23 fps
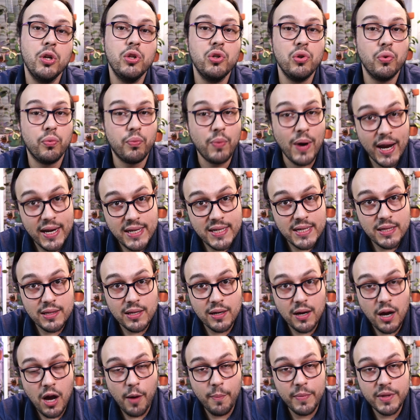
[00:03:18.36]
to write in the
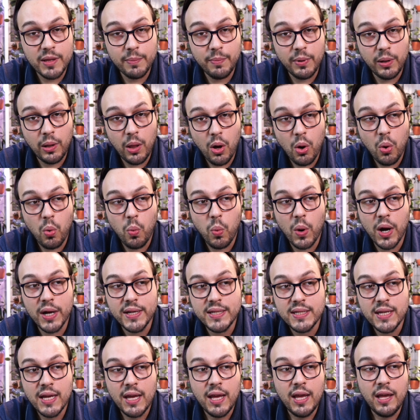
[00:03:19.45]
comment below
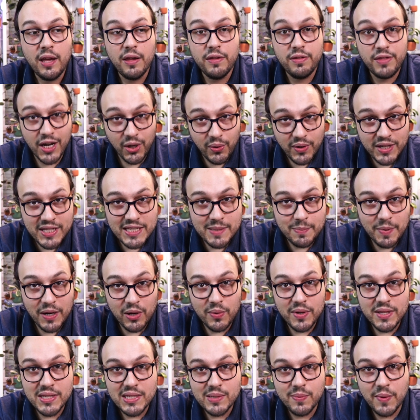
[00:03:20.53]
what their
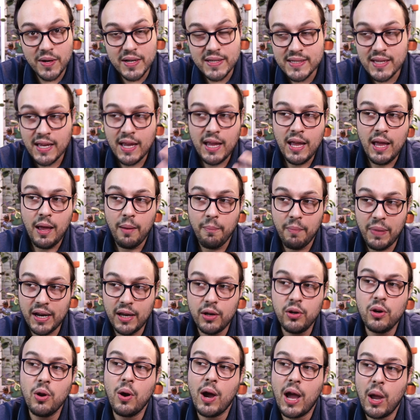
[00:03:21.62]
experience was. But,
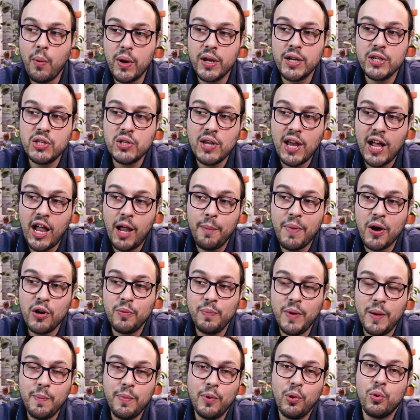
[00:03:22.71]
you know, I wanted to help out
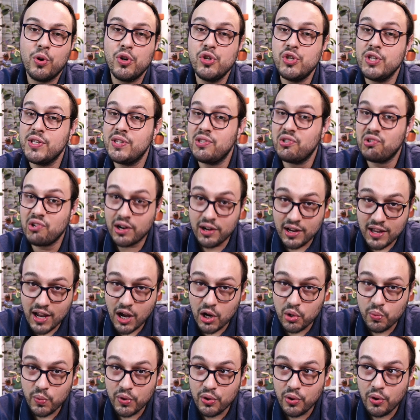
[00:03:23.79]
people who are just starting
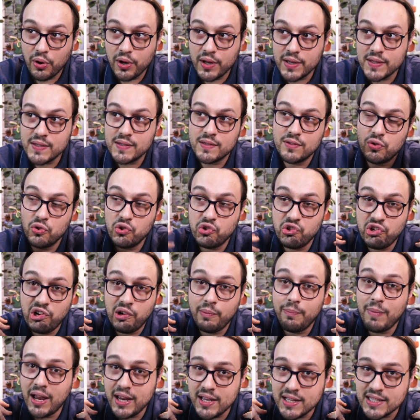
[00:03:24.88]
out with Hoyas to share
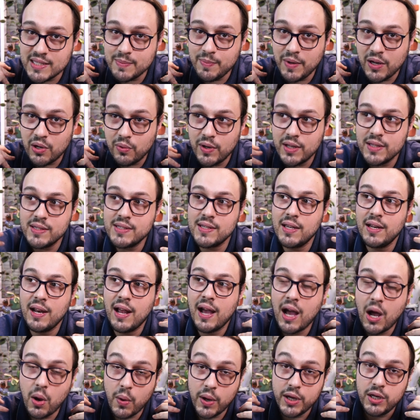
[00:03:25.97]
my experience and
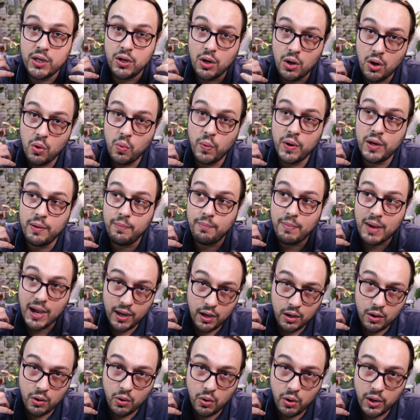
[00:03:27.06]
how I know when my
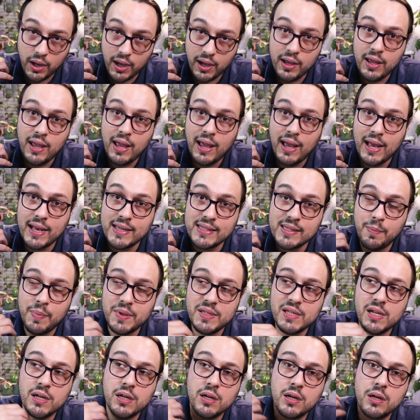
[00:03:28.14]
Hoya has a
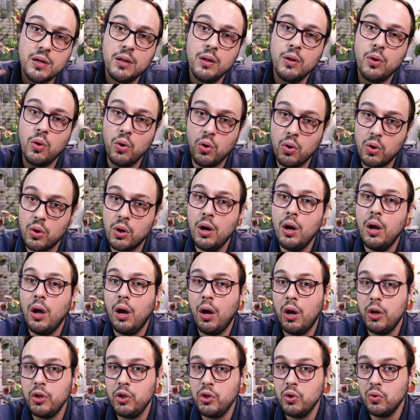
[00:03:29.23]
peduncle or
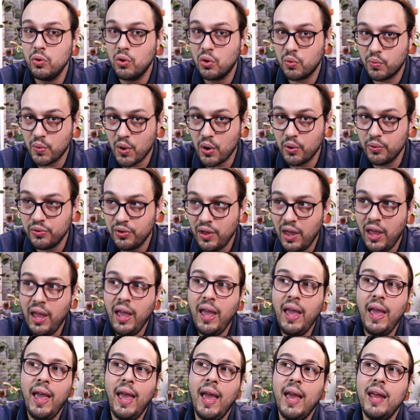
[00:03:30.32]
a new growth.
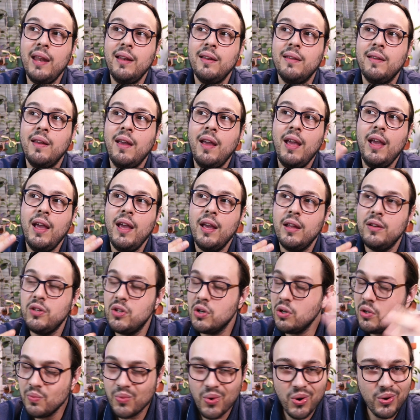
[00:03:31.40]
And
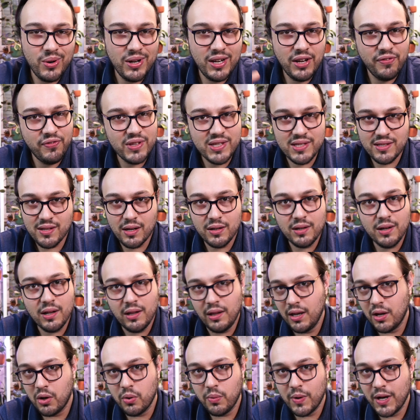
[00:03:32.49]
don't worry if it's not
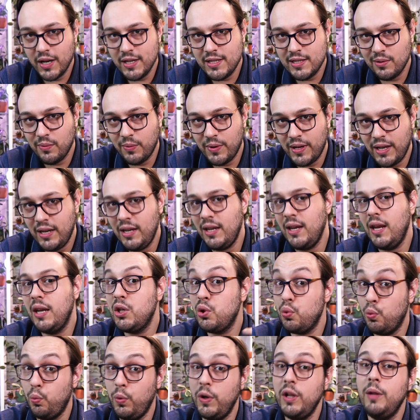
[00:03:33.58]
clear right away.
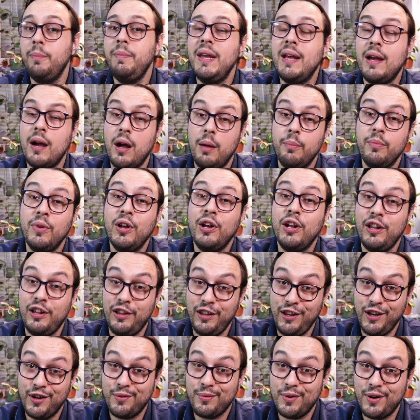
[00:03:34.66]
It will become
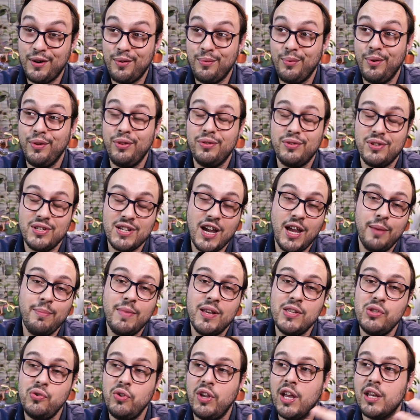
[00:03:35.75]
clearer with time
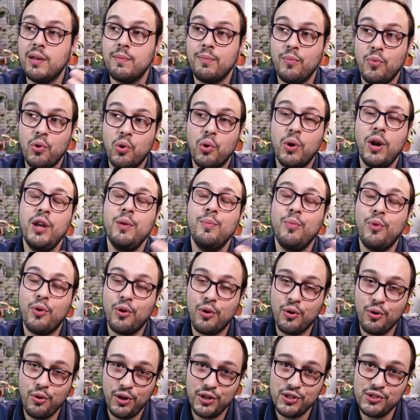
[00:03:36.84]
as you get more and more
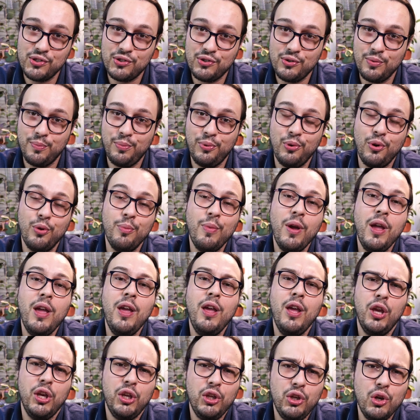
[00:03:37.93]
Hoyas to bloom.
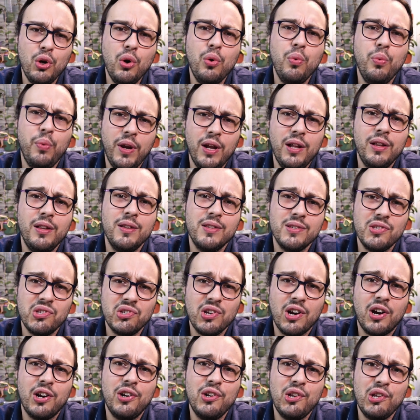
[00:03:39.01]
You will
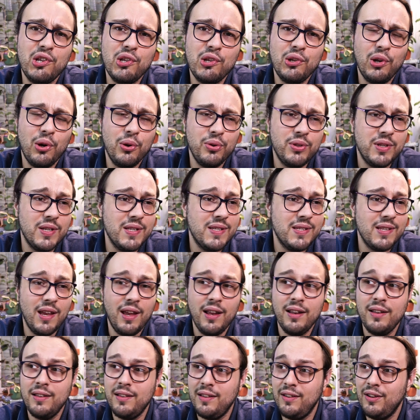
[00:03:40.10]
start to notice
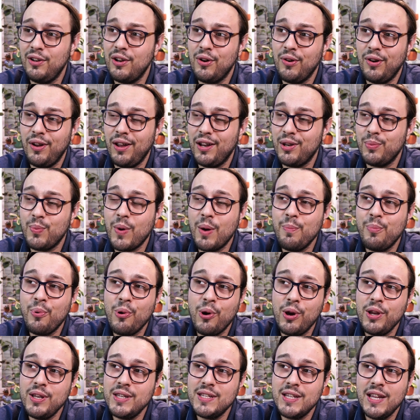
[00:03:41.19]
and, you know, at one
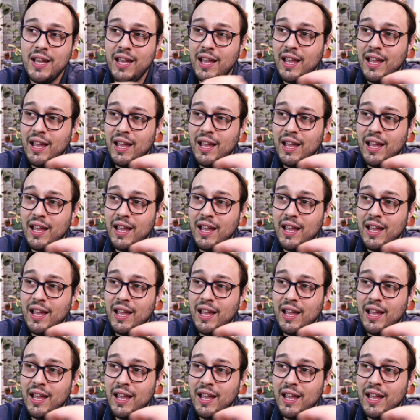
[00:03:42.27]
point,